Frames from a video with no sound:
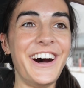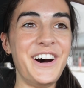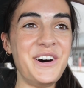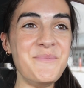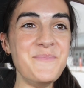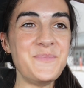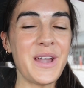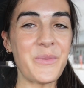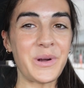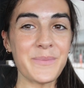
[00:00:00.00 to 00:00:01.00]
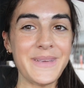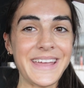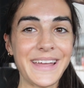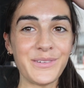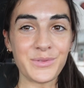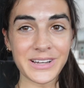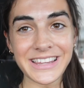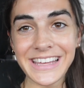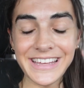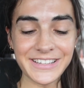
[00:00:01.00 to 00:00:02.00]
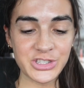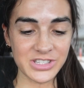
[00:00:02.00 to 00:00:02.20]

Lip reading: But I wanna make it really